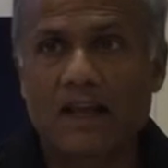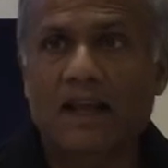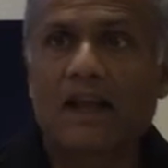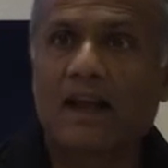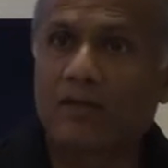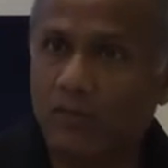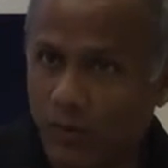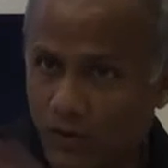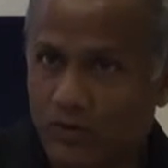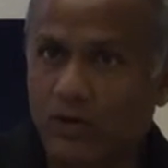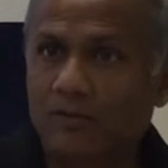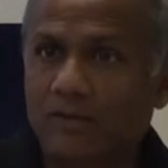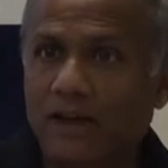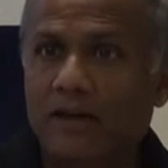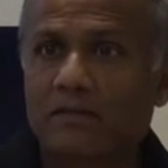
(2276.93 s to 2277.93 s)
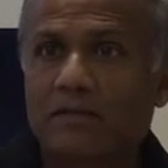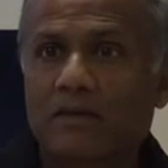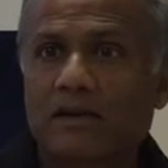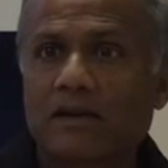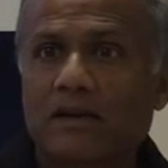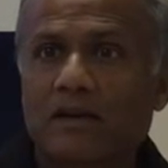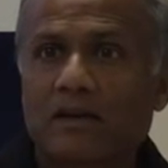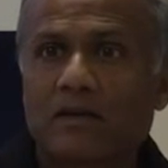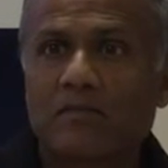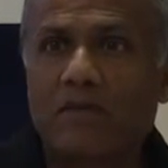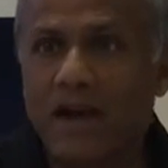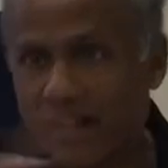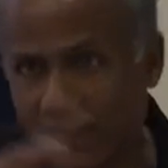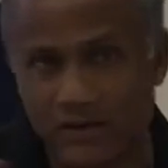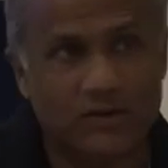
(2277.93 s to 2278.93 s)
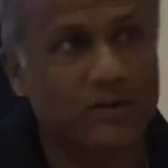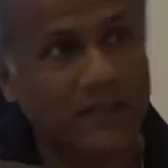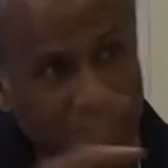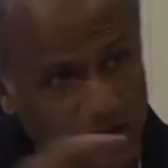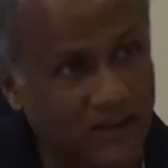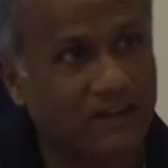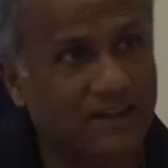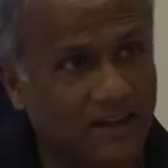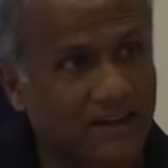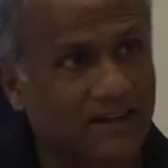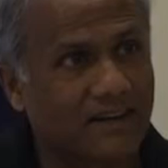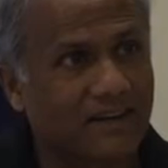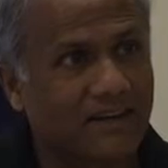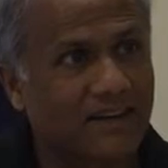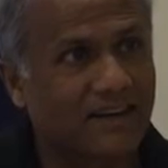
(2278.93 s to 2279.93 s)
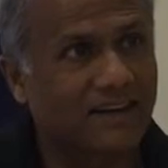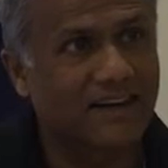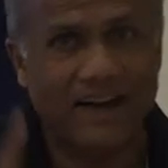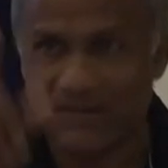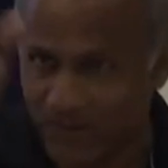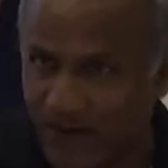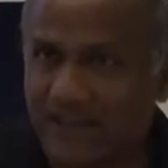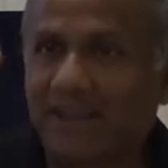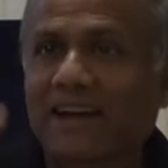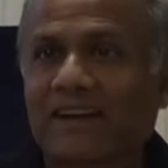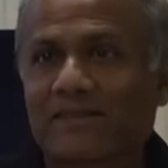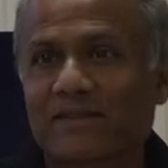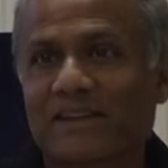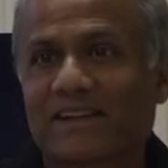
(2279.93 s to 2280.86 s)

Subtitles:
and both of them married to each other at one time.